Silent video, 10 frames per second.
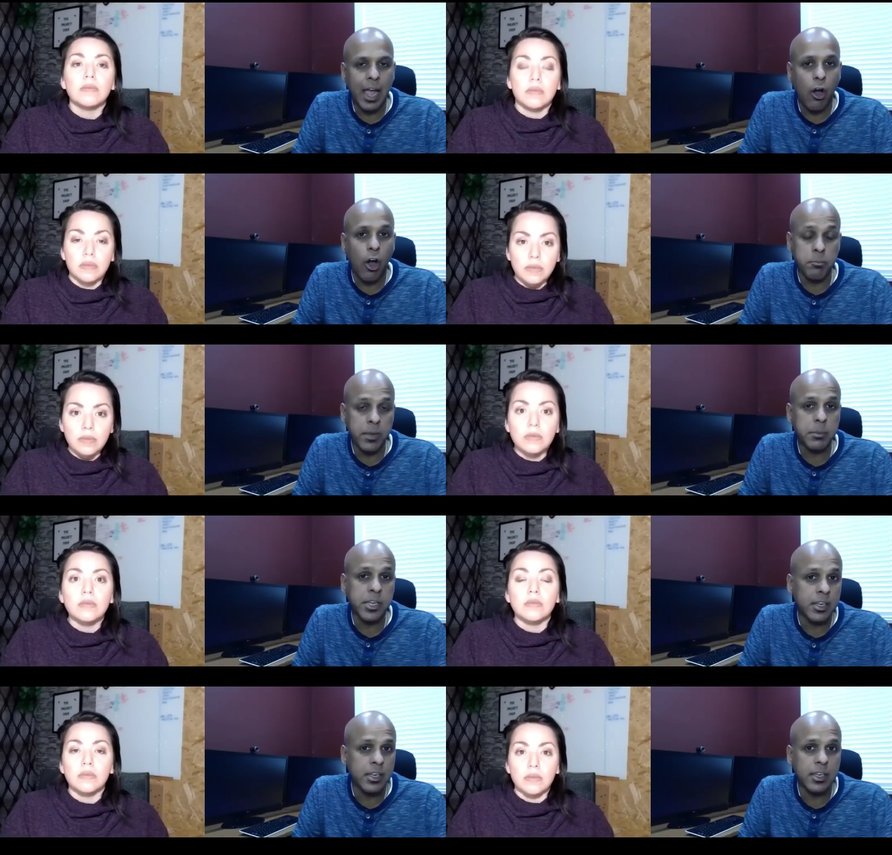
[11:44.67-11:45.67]
Speaker 1: or
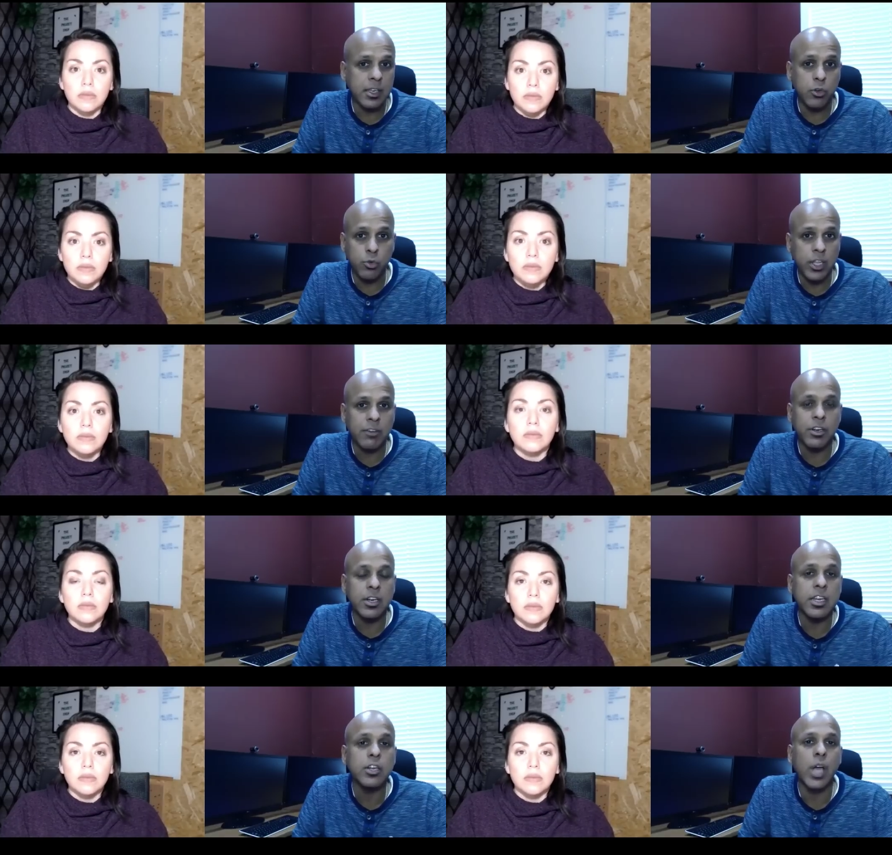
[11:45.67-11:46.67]
maybe do they
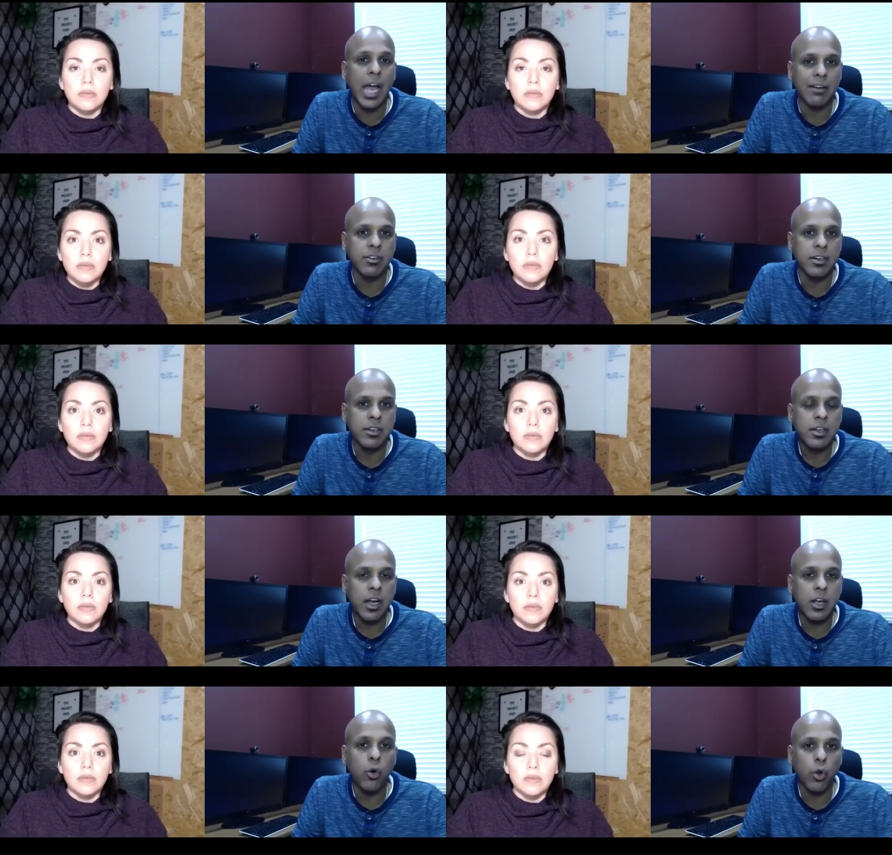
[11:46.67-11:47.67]
even need to have a,
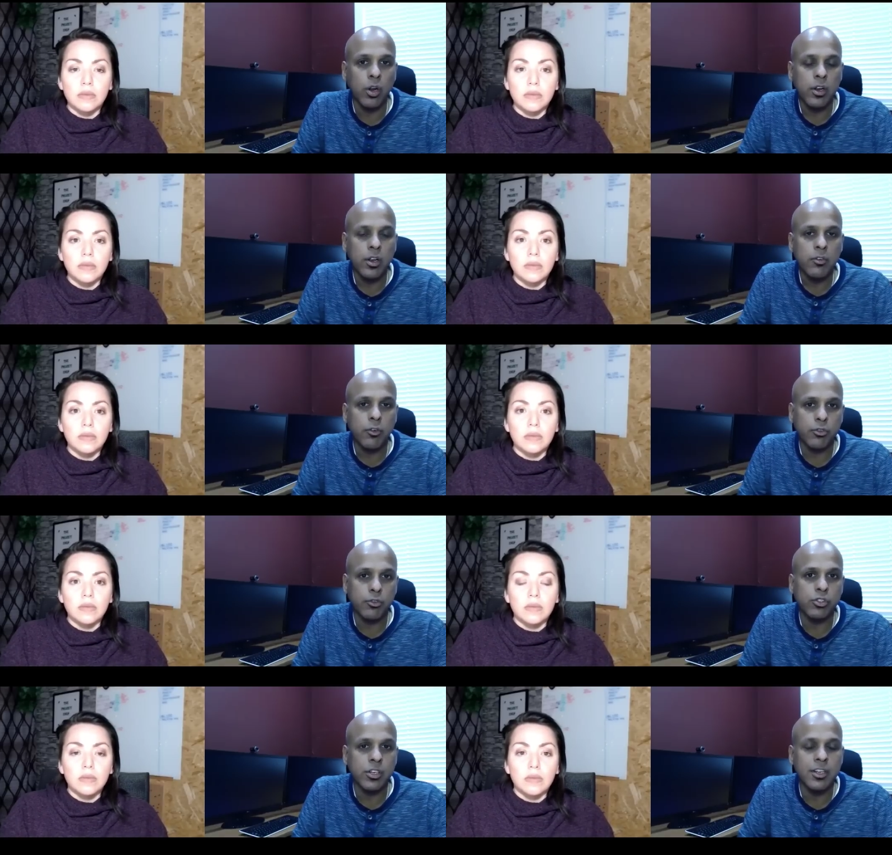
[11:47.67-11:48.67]
a goal for
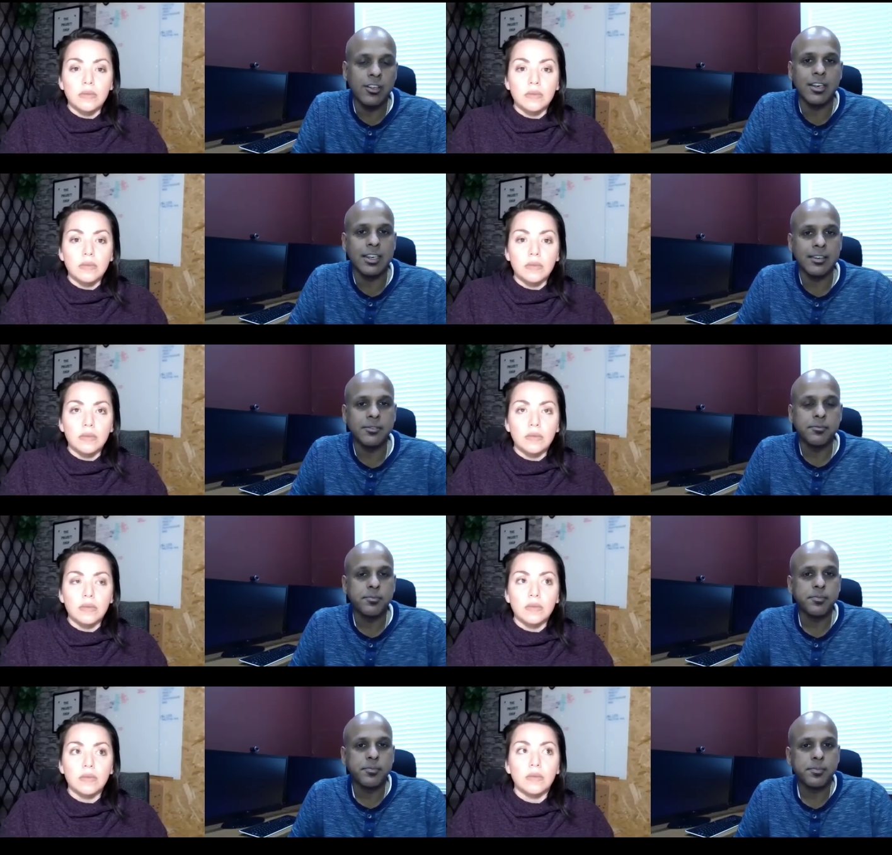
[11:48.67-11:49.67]
social listening
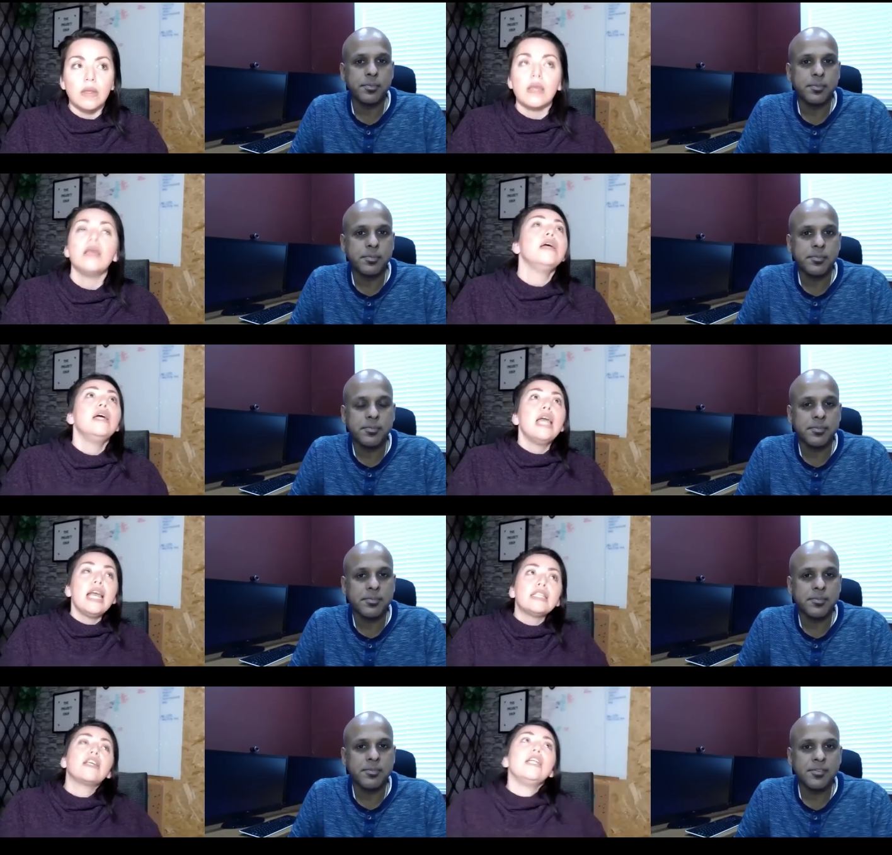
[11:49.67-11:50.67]

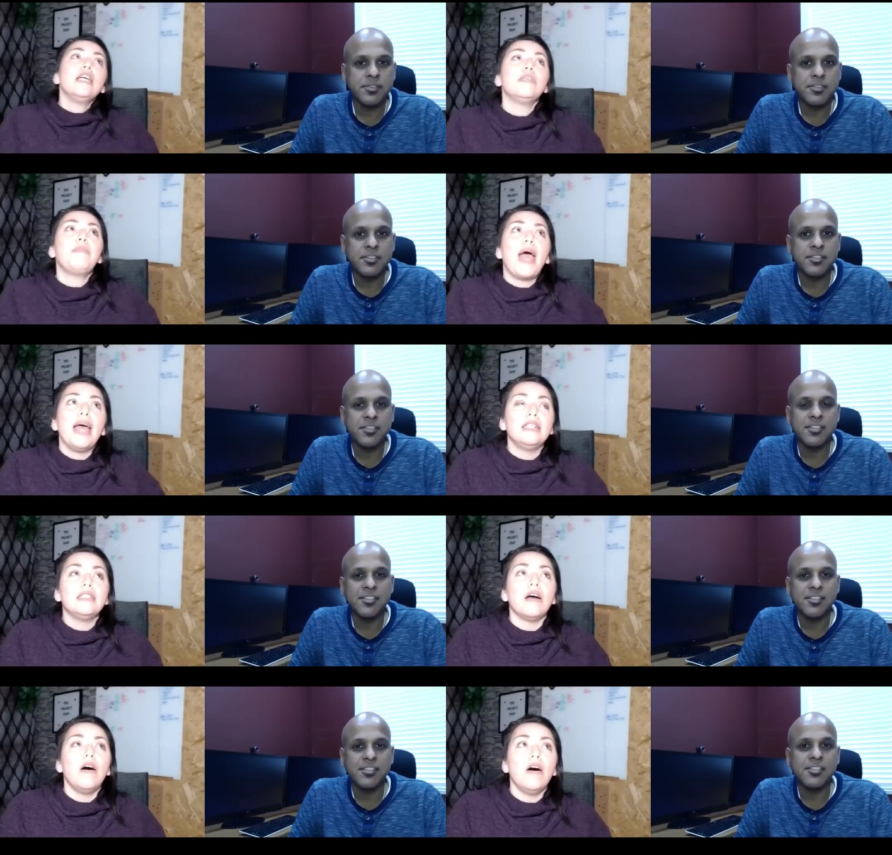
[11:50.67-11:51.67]
Speaker 2: it's going to depend
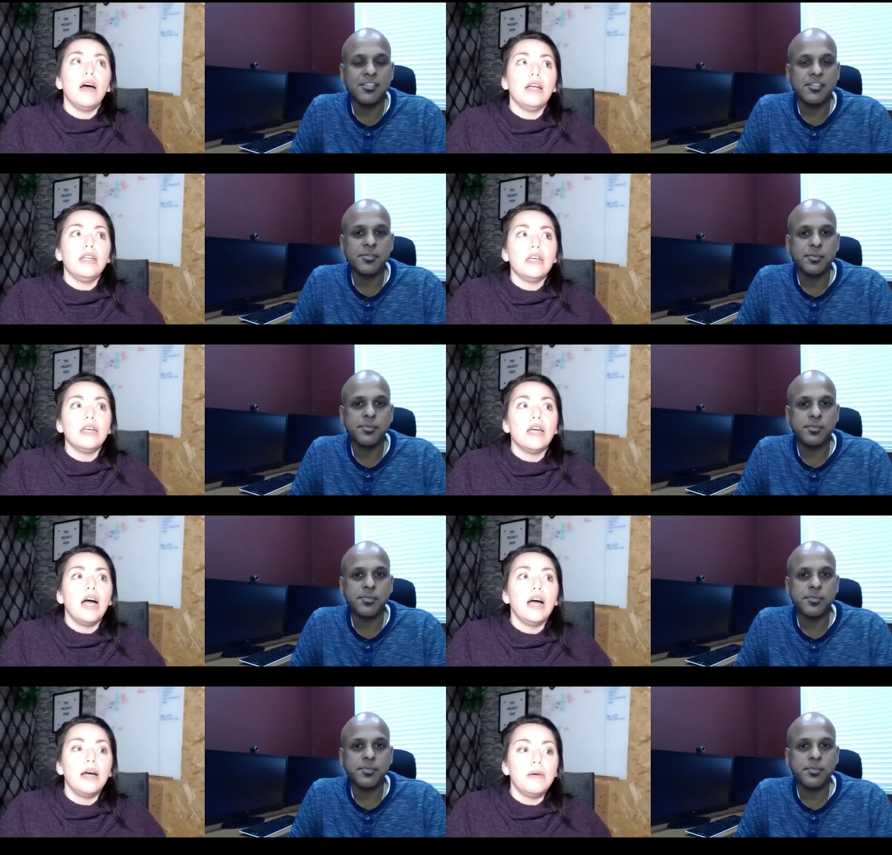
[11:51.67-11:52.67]
on
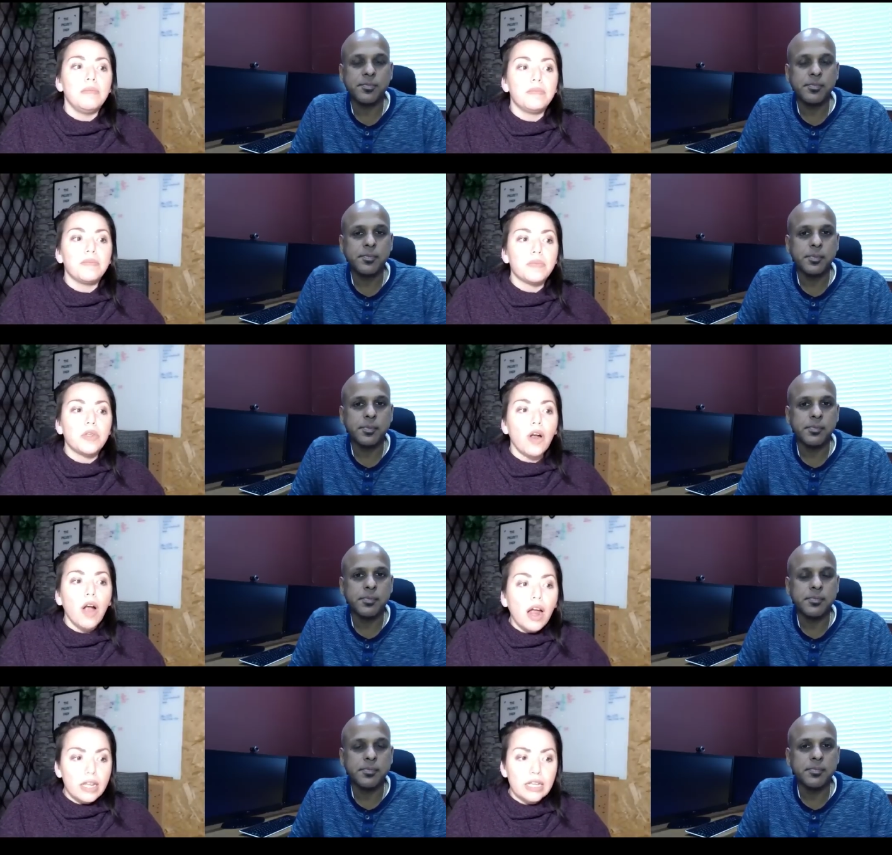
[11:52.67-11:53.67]
um, your
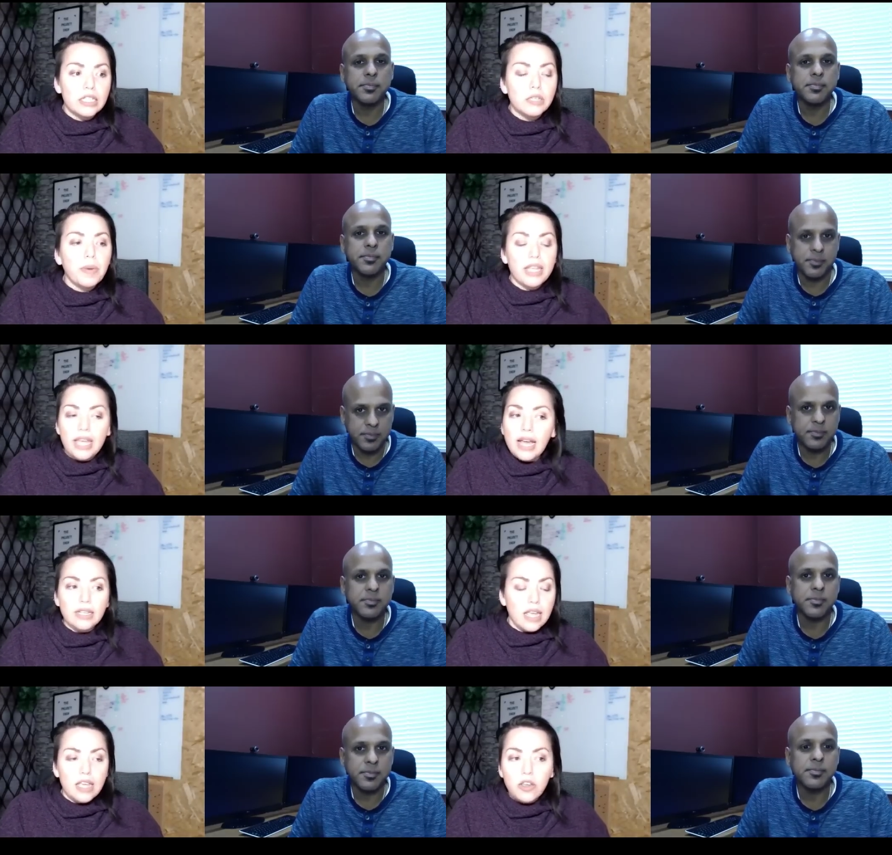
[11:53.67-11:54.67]
audience, but
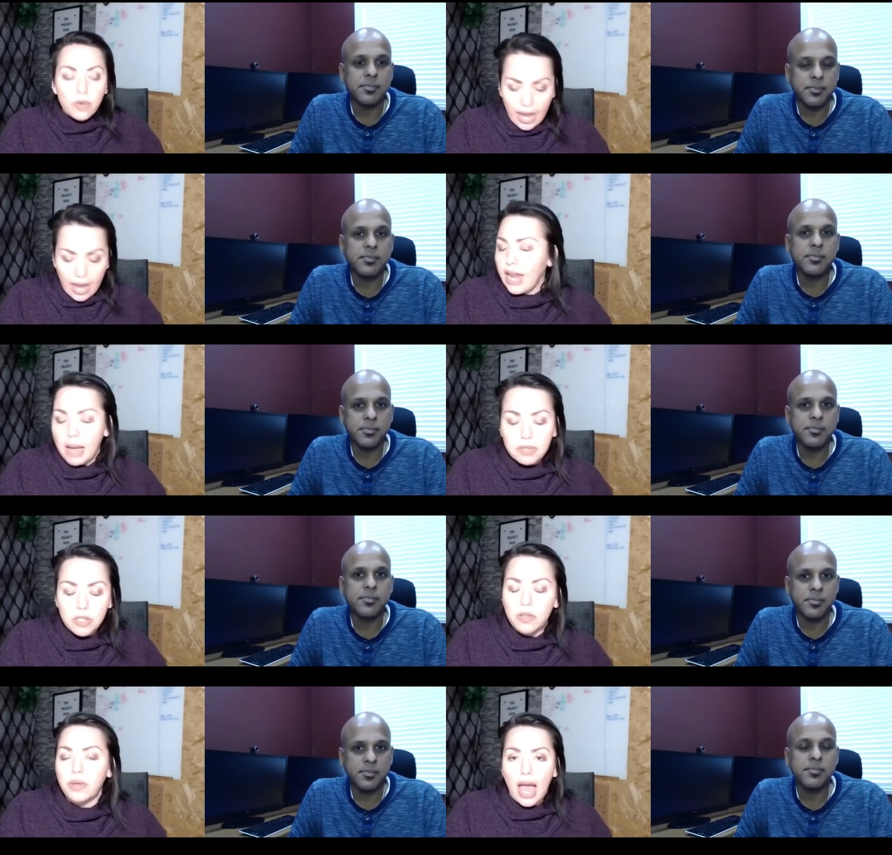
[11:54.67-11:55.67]
yes, you can
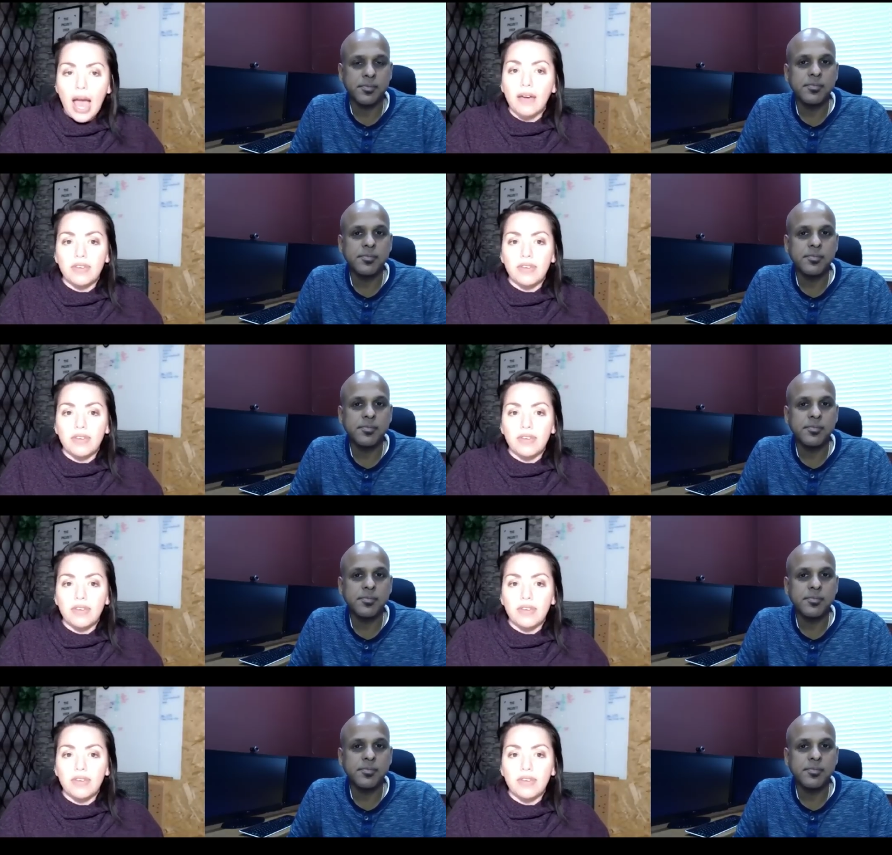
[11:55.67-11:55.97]
absolutely have a